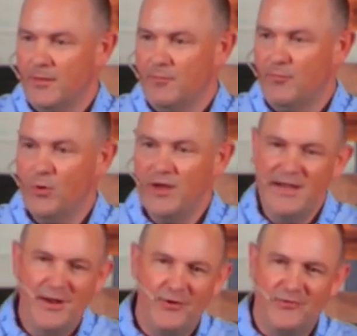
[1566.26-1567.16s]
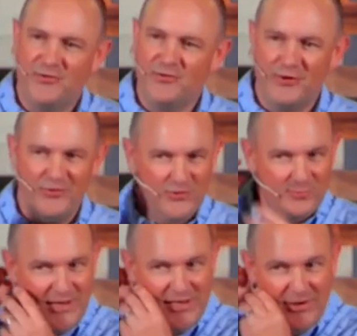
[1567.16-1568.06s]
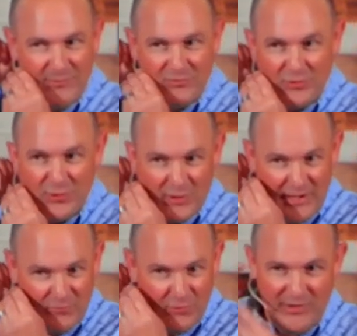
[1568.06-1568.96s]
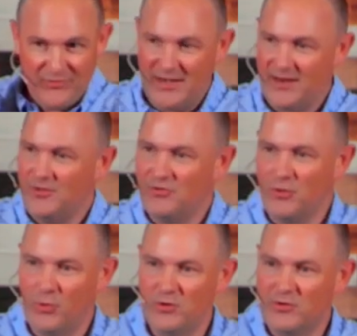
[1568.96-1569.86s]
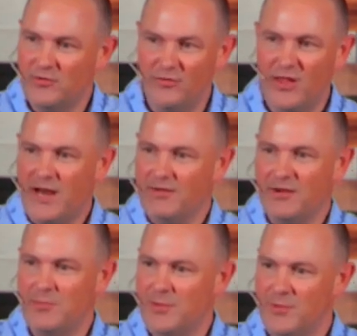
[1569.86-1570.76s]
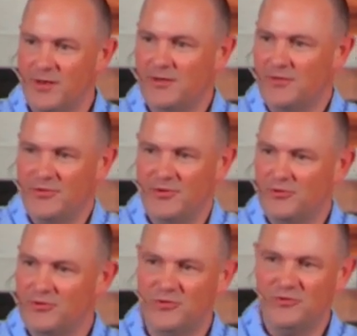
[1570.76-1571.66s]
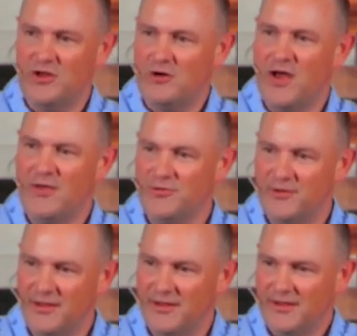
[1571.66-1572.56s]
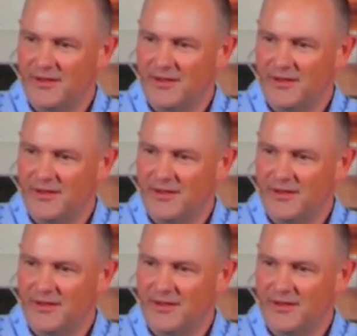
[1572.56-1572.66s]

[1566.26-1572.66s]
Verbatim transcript: 40 years this church has been here. I'm so grateful. We stand on the shoulders of a lot of commitment and decisions and generosity